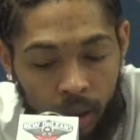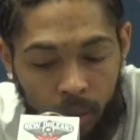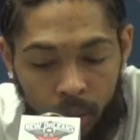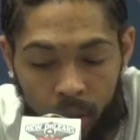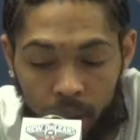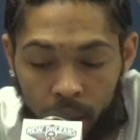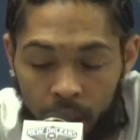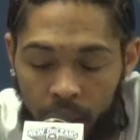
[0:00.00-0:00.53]
It
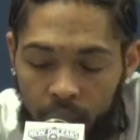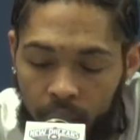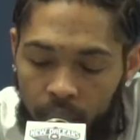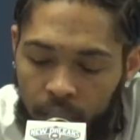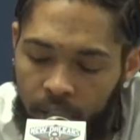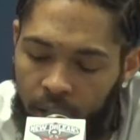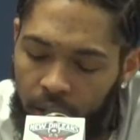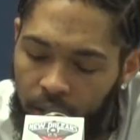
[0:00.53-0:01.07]
was good. I
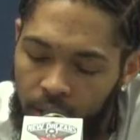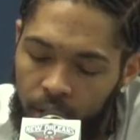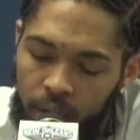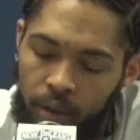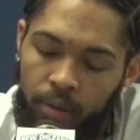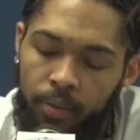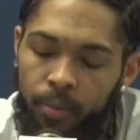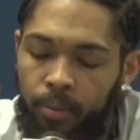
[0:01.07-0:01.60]
think it's
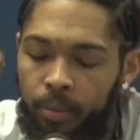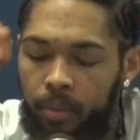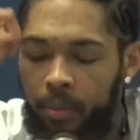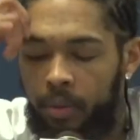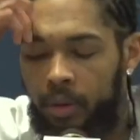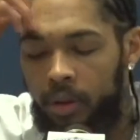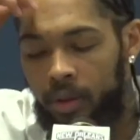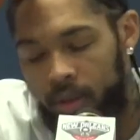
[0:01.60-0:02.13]
good
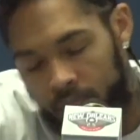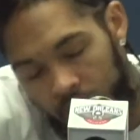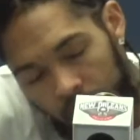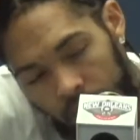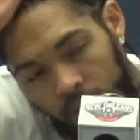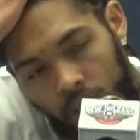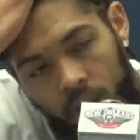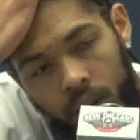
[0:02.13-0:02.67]
for
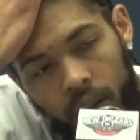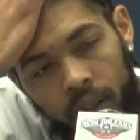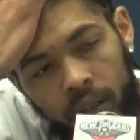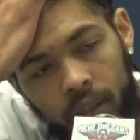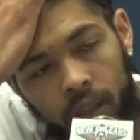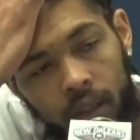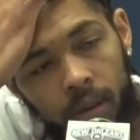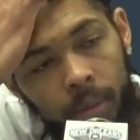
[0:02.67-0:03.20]
Josh Hart
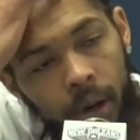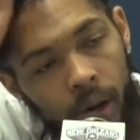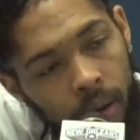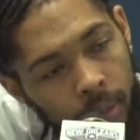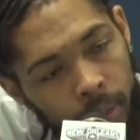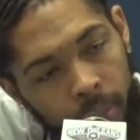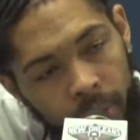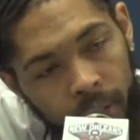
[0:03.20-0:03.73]
and
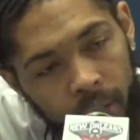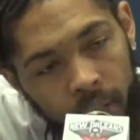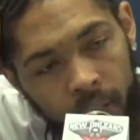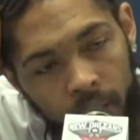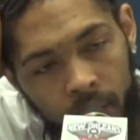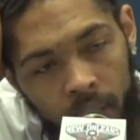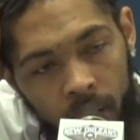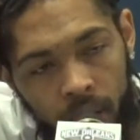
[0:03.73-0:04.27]
Herb to be
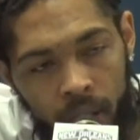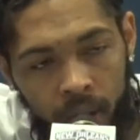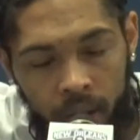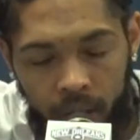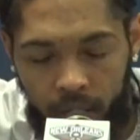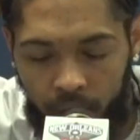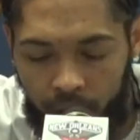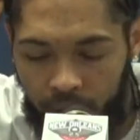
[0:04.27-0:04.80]

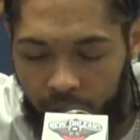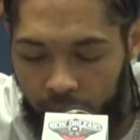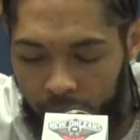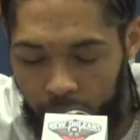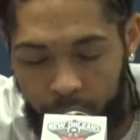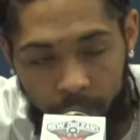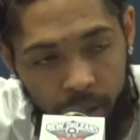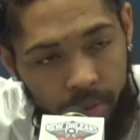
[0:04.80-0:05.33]
in the
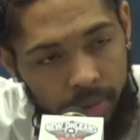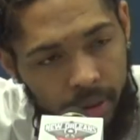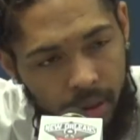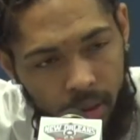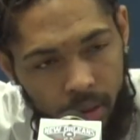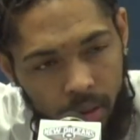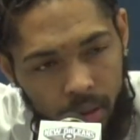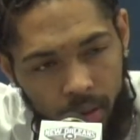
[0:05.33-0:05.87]
game and being
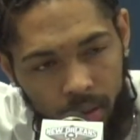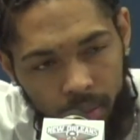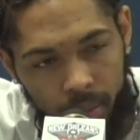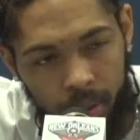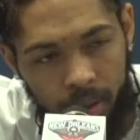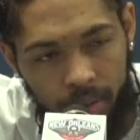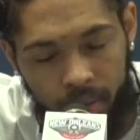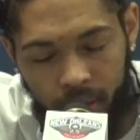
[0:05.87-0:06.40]
physical,
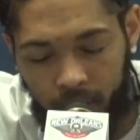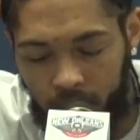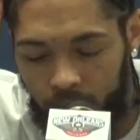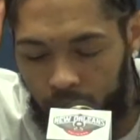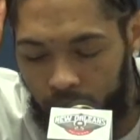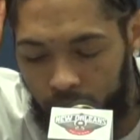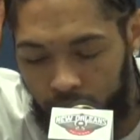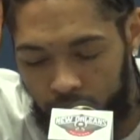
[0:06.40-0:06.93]

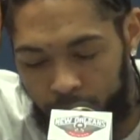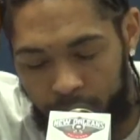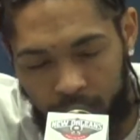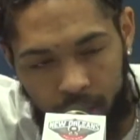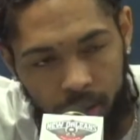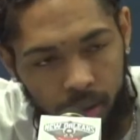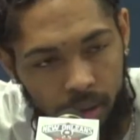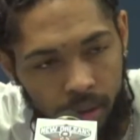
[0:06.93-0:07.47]

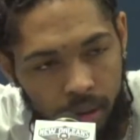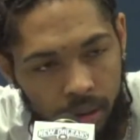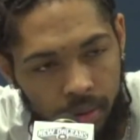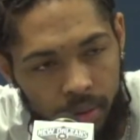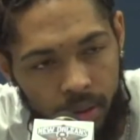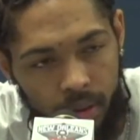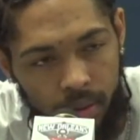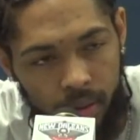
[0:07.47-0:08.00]
especially on the
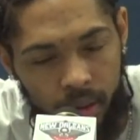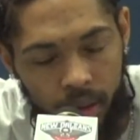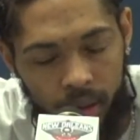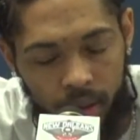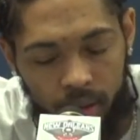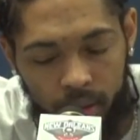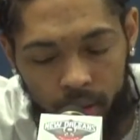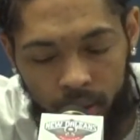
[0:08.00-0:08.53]
defensive
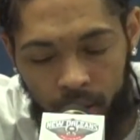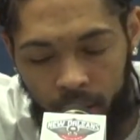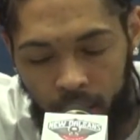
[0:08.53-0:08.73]
end.